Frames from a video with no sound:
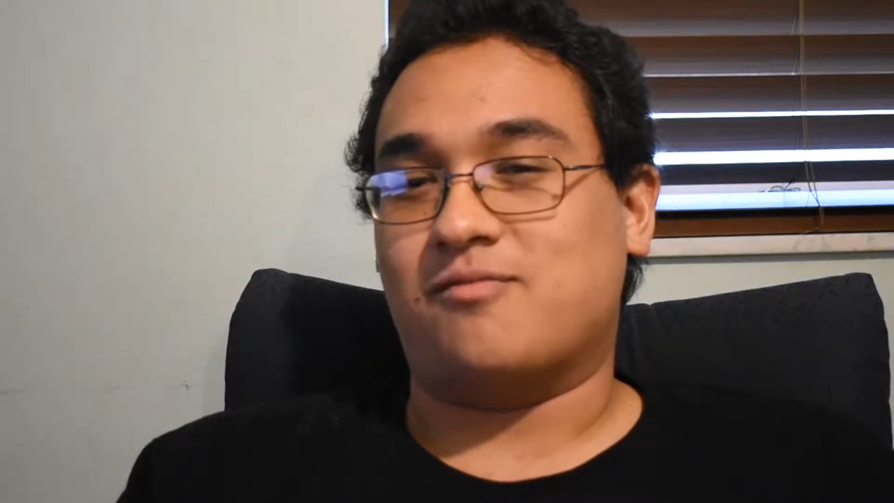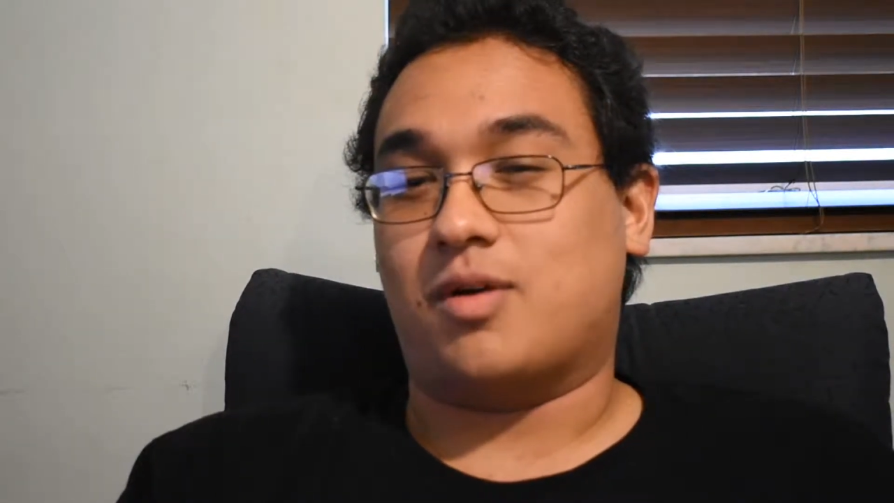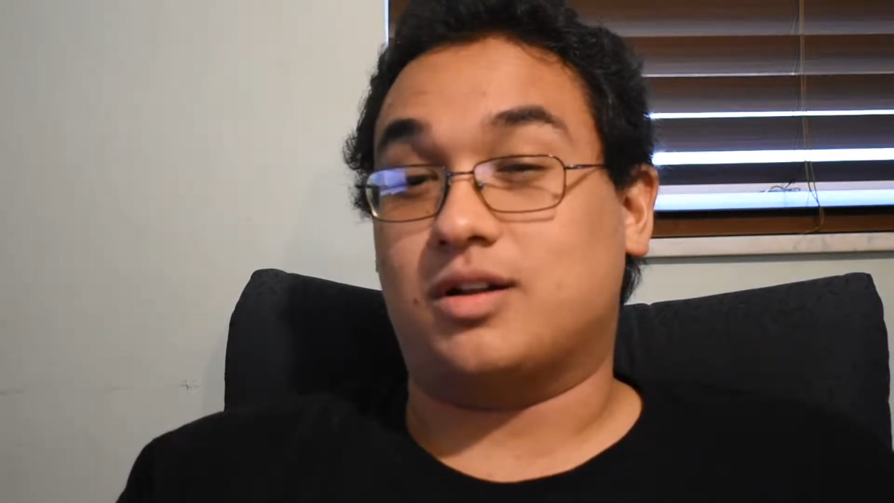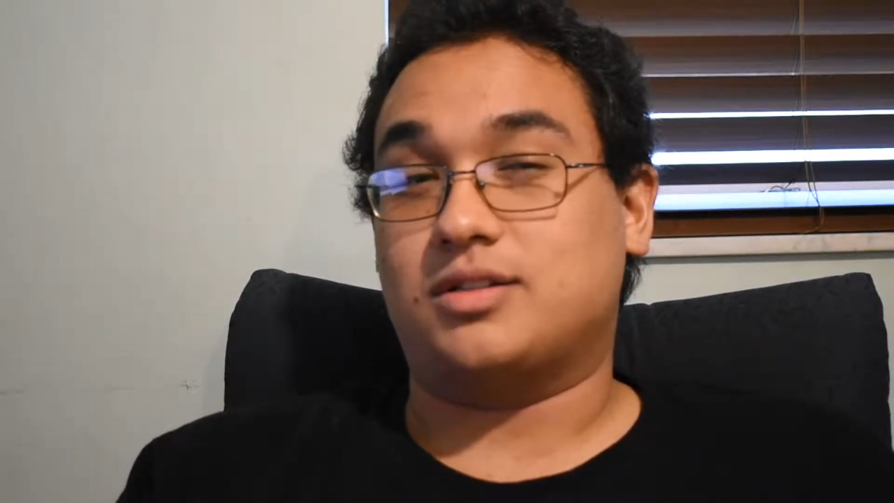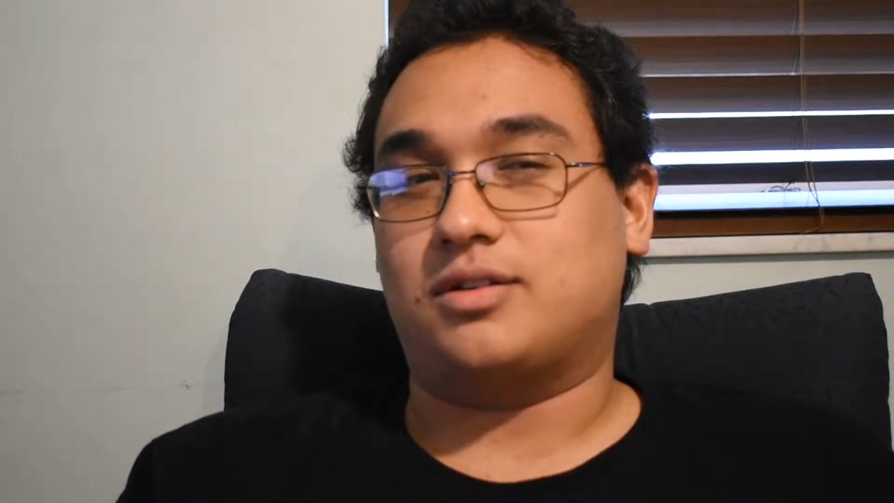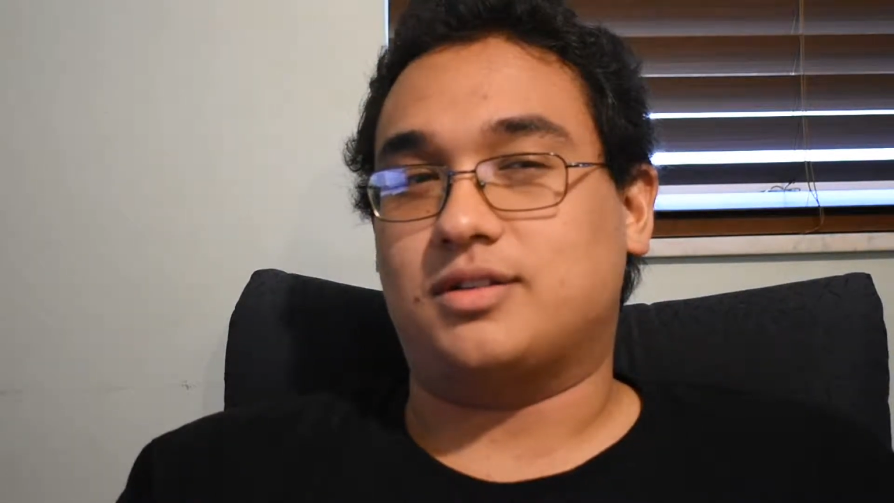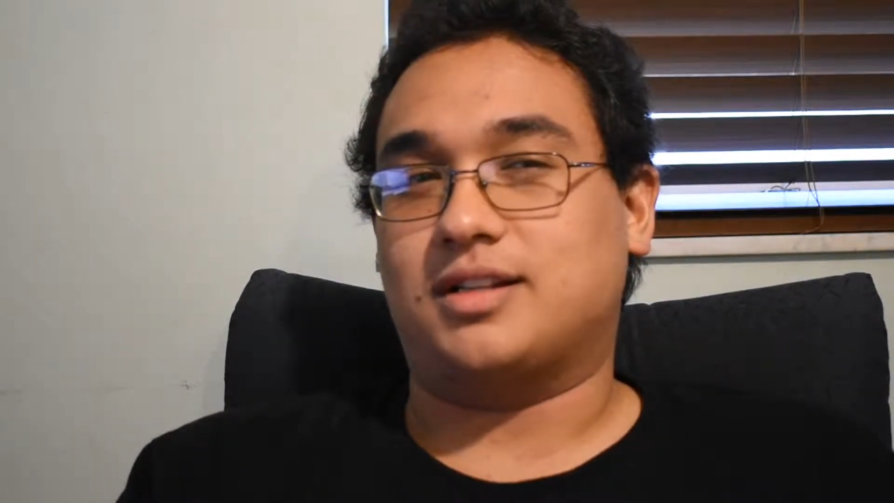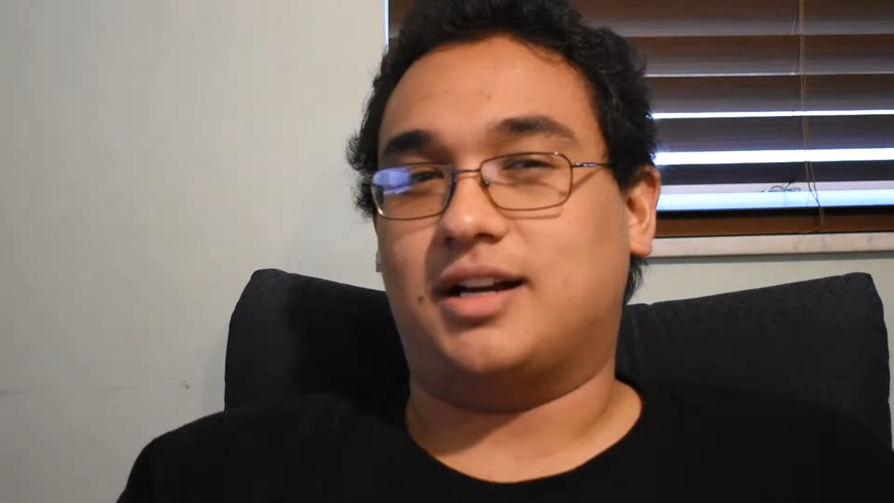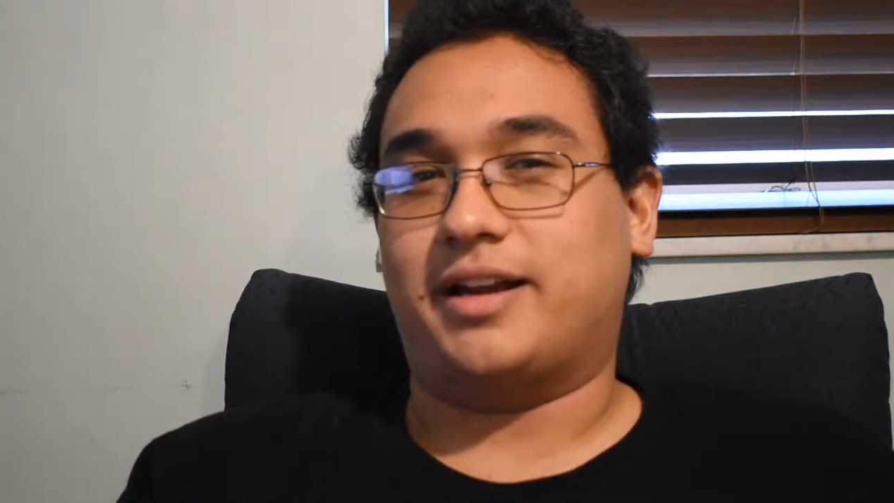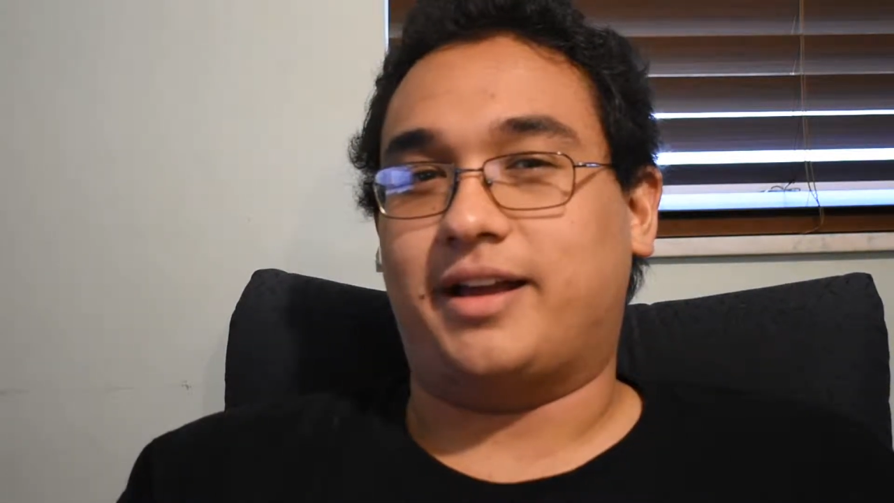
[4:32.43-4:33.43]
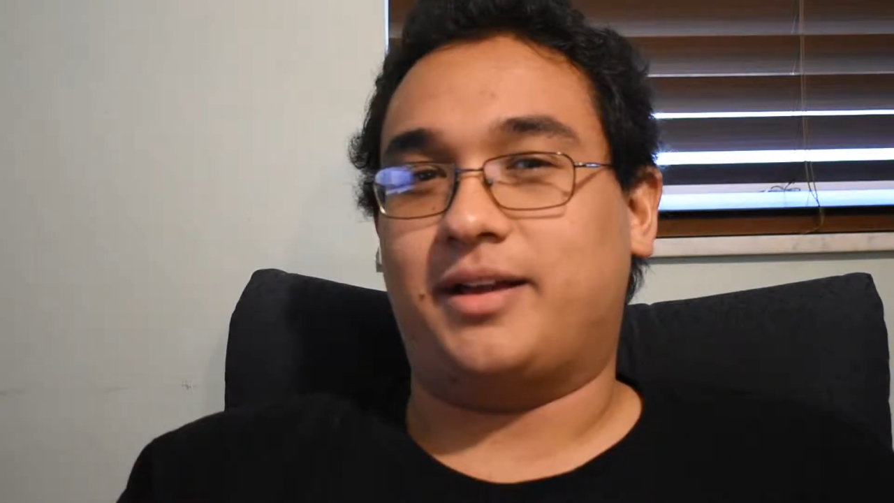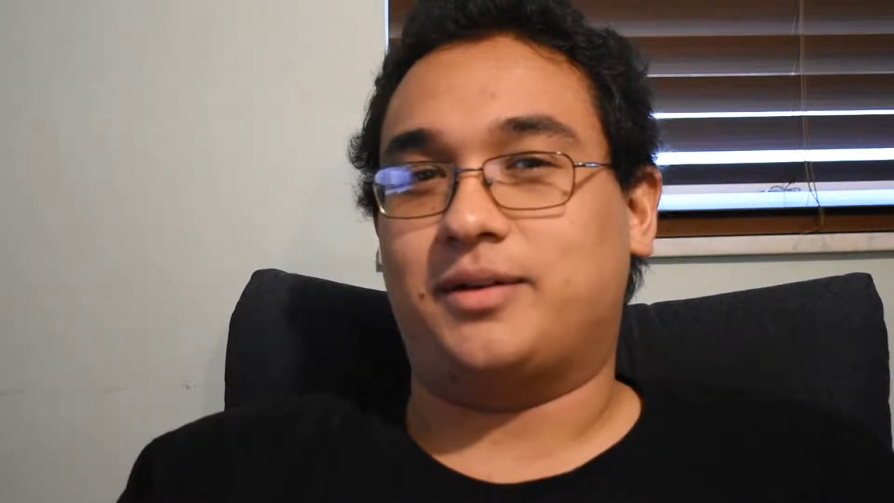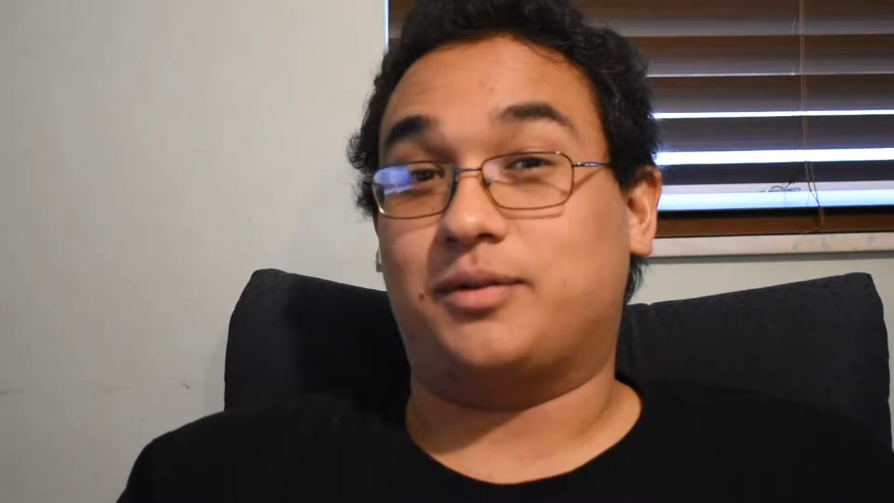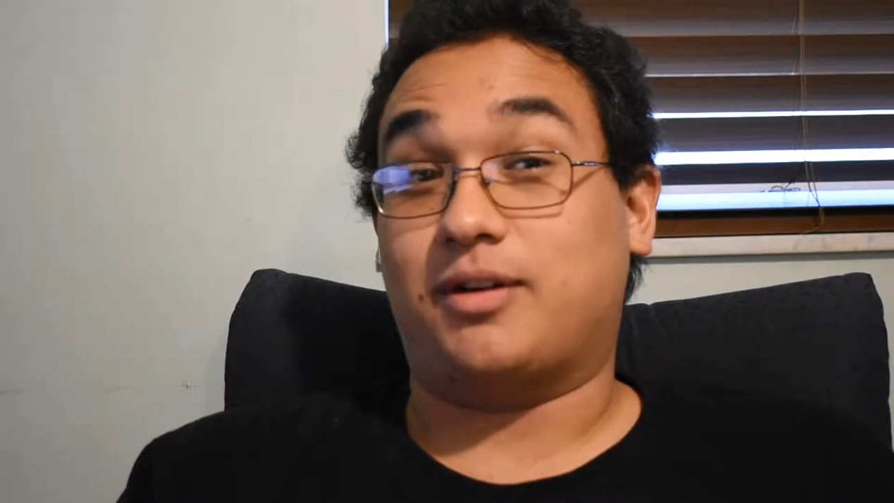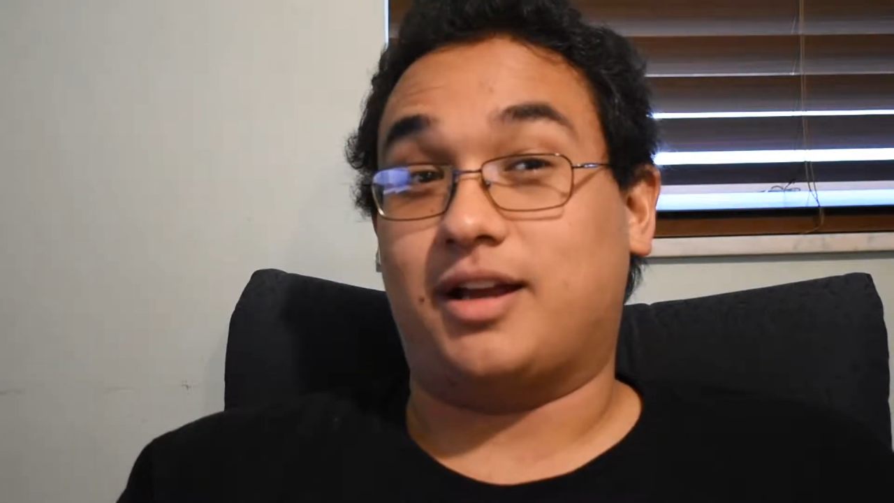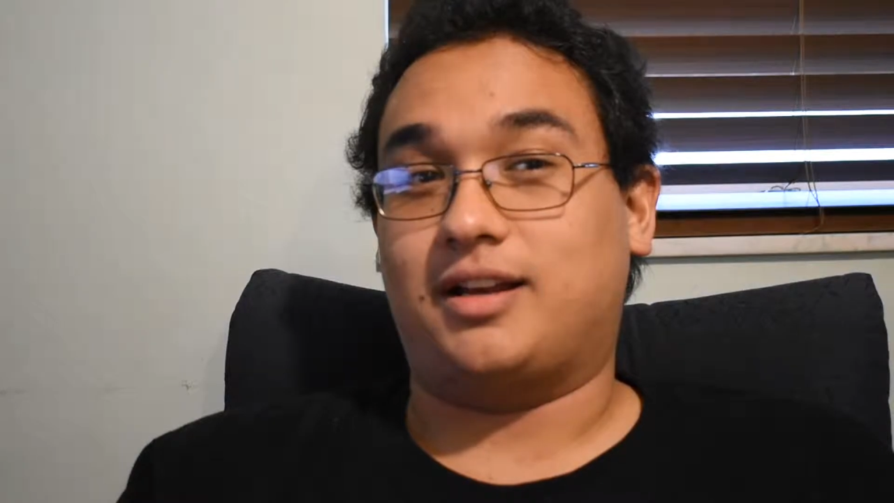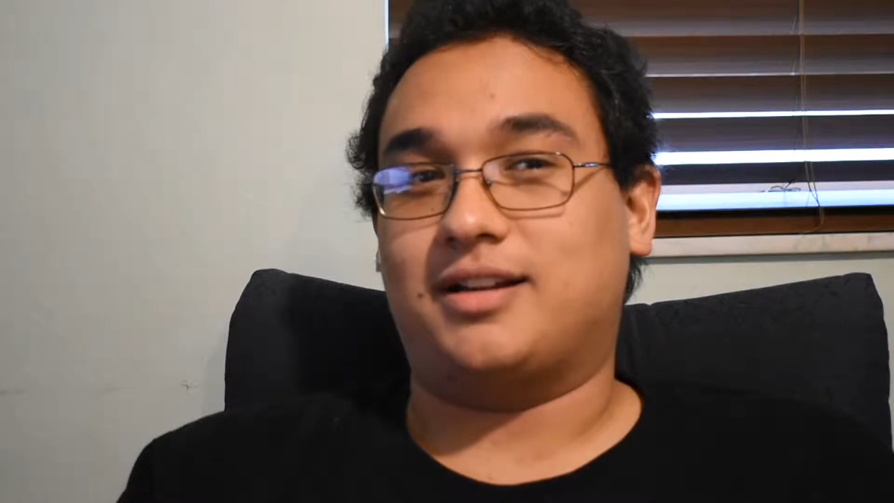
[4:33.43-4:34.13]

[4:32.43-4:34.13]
monsters in a day, right?